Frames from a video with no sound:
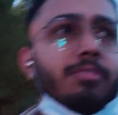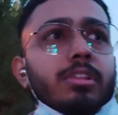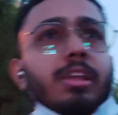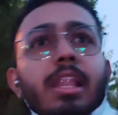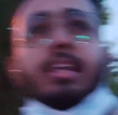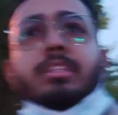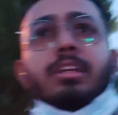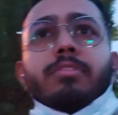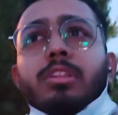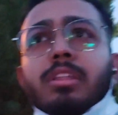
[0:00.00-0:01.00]
for the
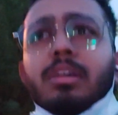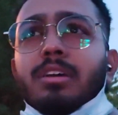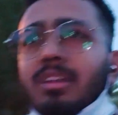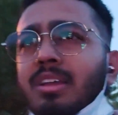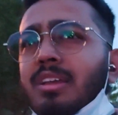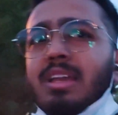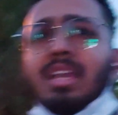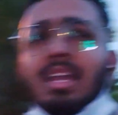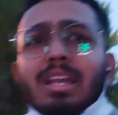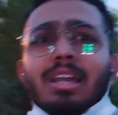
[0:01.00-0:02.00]
election for the
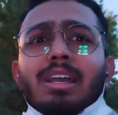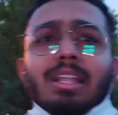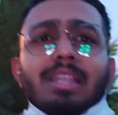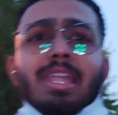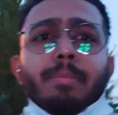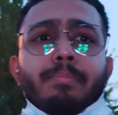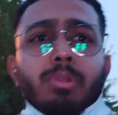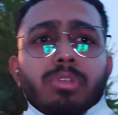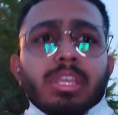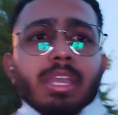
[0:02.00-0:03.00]

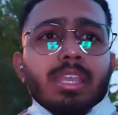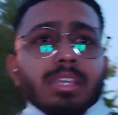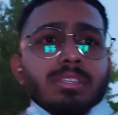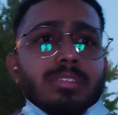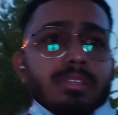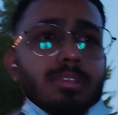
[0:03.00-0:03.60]
deputy, I guess.